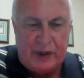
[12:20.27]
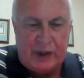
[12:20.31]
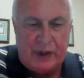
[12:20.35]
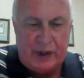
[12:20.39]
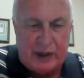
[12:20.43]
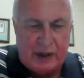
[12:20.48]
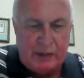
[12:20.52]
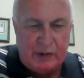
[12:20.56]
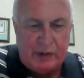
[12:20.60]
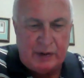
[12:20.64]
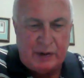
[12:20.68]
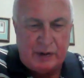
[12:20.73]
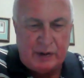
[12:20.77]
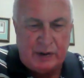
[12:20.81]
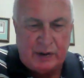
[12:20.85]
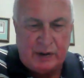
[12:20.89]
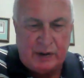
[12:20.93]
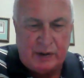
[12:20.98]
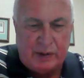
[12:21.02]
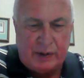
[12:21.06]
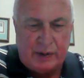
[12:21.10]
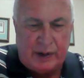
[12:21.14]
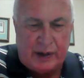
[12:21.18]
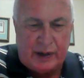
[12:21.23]
that one's
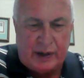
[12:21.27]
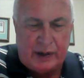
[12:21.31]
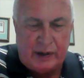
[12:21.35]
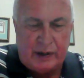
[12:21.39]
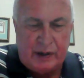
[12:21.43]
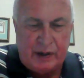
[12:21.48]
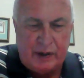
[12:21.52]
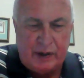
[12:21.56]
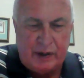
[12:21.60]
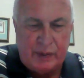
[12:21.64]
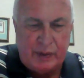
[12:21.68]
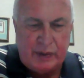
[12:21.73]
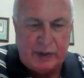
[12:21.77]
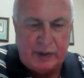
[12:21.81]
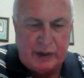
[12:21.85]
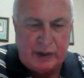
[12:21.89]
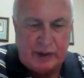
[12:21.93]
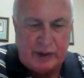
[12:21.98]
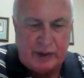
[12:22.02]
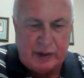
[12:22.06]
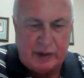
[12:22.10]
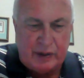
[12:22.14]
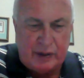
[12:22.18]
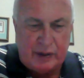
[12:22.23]
correct,
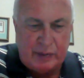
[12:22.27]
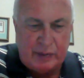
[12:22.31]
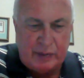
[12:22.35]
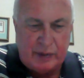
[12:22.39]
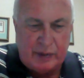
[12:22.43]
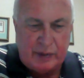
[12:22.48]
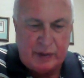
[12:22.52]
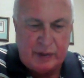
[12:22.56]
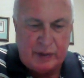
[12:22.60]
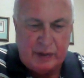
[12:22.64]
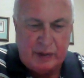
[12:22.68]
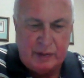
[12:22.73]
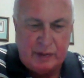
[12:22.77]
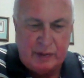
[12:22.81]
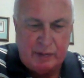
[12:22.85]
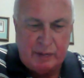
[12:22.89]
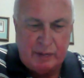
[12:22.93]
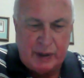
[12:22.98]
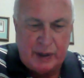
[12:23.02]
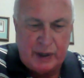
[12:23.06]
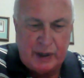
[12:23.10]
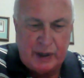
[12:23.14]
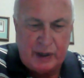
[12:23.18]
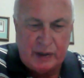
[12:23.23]
100%. Number
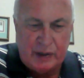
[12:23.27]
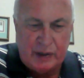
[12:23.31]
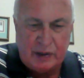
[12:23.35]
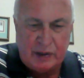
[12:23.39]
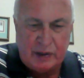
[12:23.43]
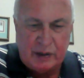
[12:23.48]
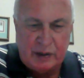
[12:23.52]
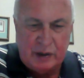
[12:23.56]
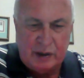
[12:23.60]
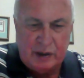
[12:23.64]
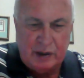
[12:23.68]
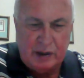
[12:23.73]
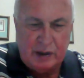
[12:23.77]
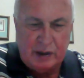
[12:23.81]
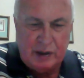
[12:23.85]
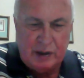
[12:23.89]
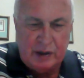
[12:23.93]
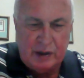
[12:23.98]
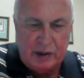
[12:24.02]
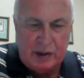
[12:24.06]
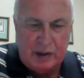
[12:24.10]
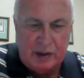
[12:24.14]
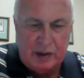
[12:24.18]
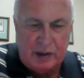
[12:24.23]
money is
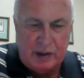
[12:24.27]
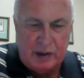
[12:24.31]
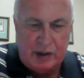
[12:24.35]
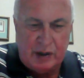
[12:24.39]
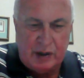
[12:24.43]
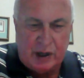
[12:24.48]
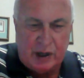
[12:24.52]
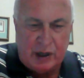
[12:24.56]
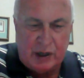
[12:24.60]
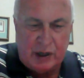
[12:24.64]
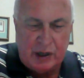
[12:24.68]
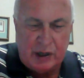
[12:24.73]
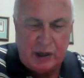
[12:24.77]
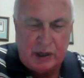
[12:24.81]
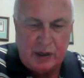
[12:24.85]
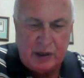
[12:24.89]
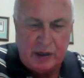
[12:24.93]
not.